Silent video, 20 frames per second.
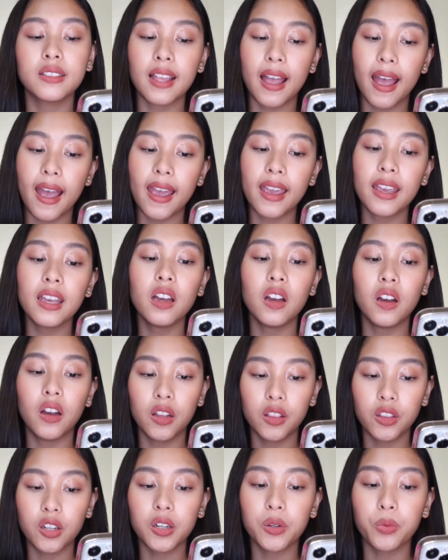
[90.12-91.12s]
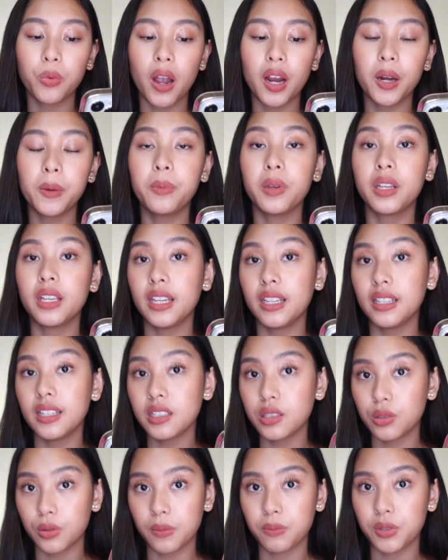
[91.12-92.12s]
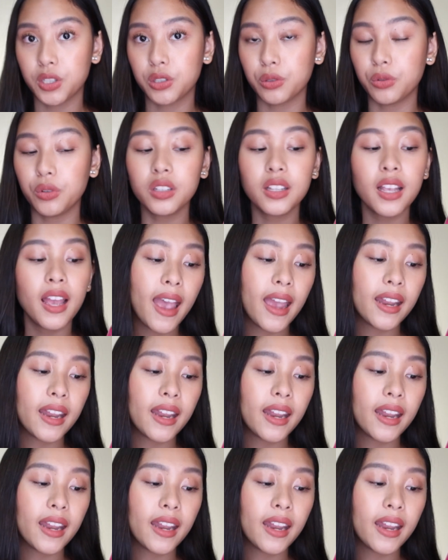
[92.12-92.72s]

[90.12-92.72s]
Thai Underwire Bikini Swimsuit.